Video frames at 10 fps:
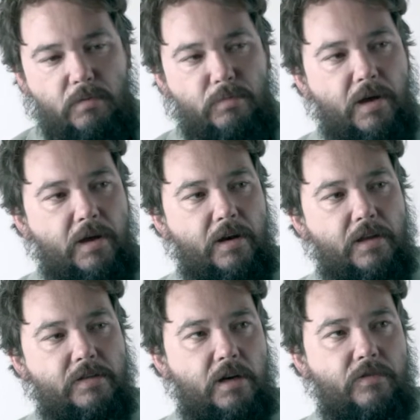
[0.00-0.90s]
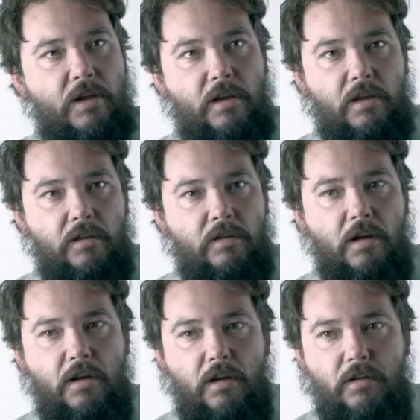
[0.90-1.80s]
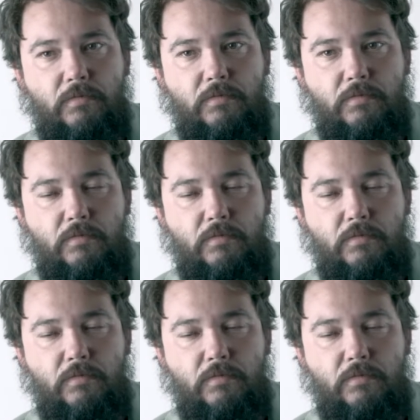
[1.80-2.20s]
but instead of hitting um,